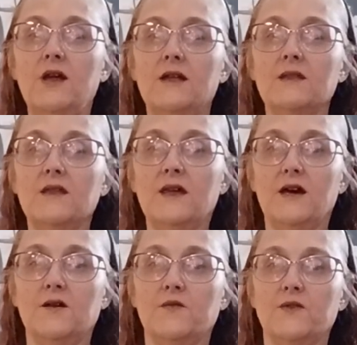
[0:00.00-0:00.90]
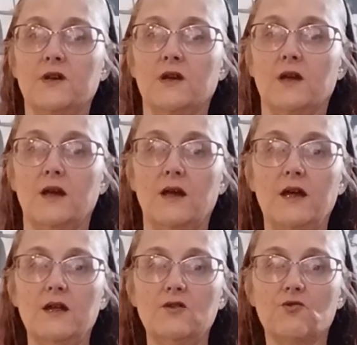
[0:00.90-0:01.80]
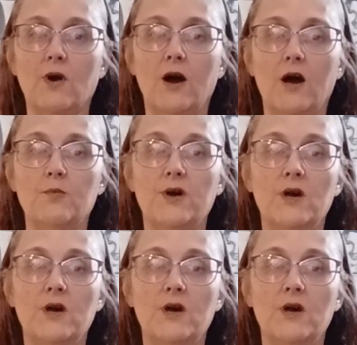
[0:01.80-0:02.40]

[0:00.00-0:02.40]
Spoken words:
and lift and drop.